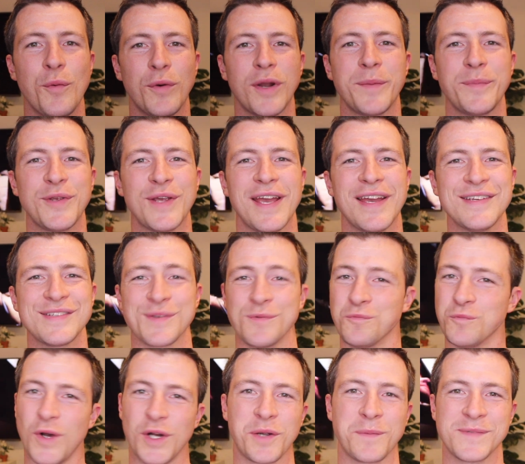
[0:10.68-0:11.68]
What up, you guys,
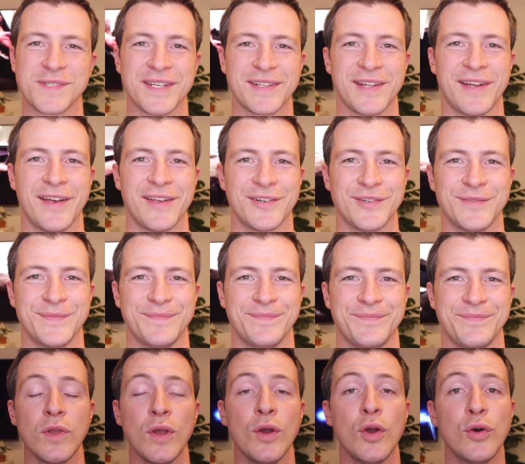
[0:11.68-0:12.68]
and welcome to the Huddle.
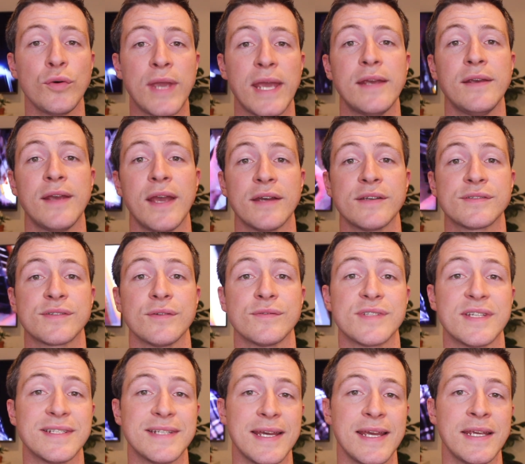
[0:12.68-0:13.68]
Okay, you guys, so
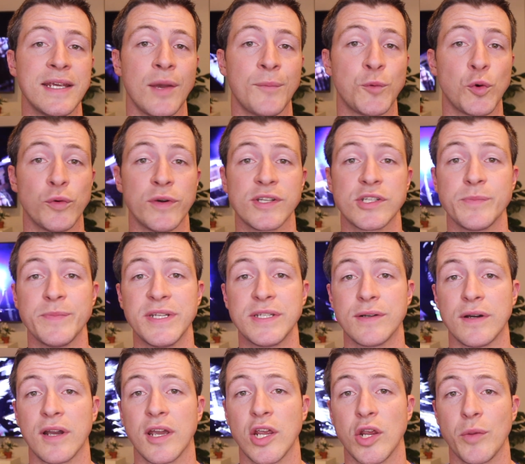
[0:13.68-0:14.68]
today I'm going to be
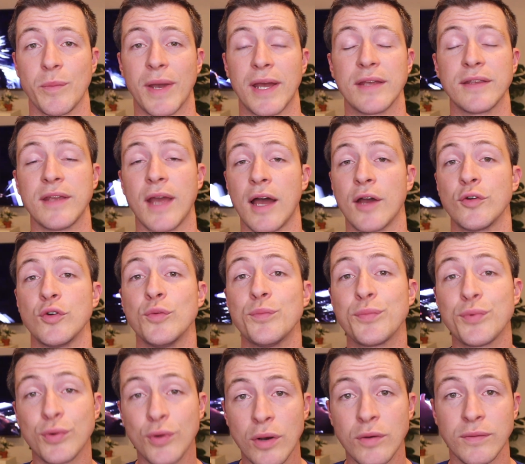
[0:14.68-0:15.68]
talking about Yahoo
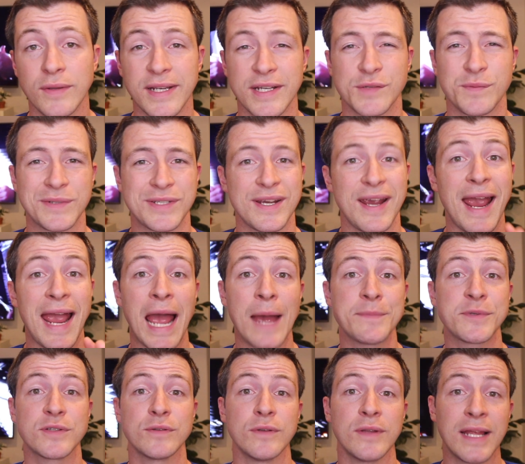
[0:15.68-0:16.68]
Pro Leagues, which I
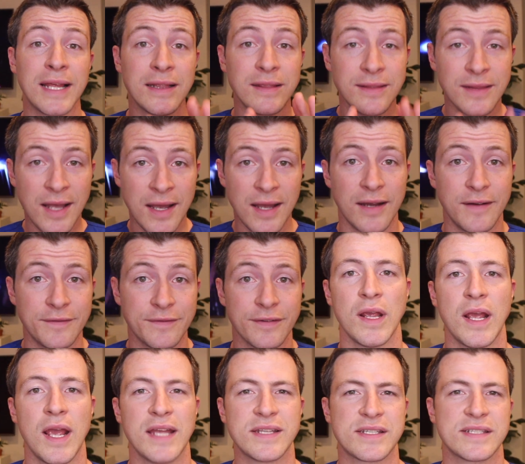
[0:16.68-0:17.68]
absolutely love.
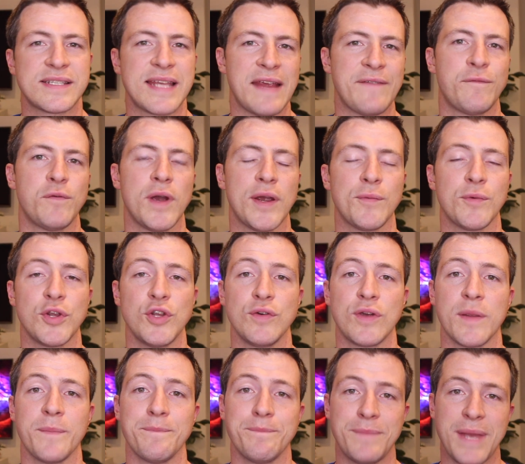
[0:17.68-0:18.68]
It's a safe way where you
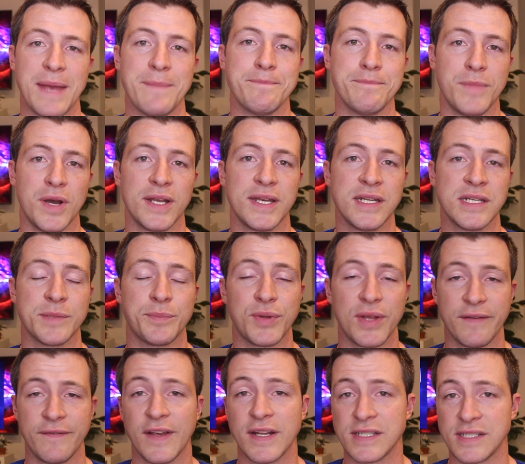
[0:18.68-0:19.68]
can bet money to
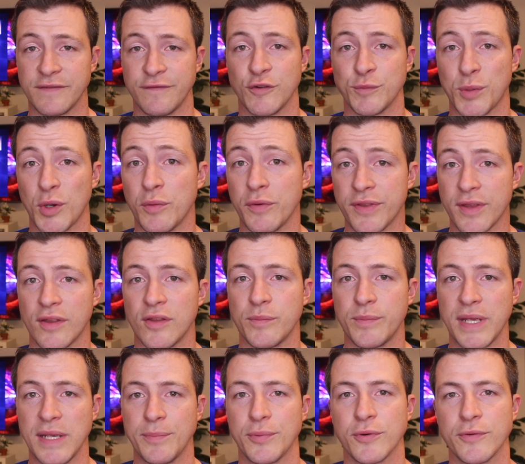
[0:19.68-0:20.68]
play fantasy football with other
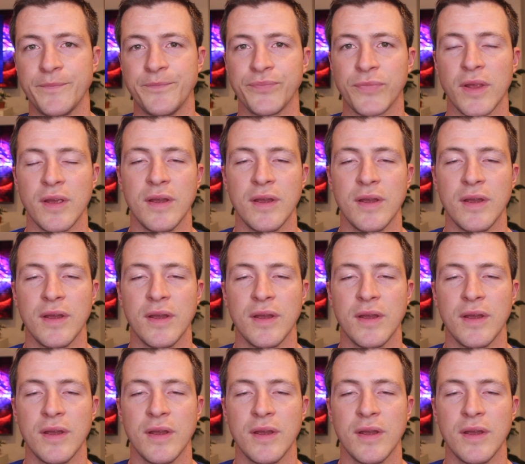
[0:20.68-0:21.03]
people.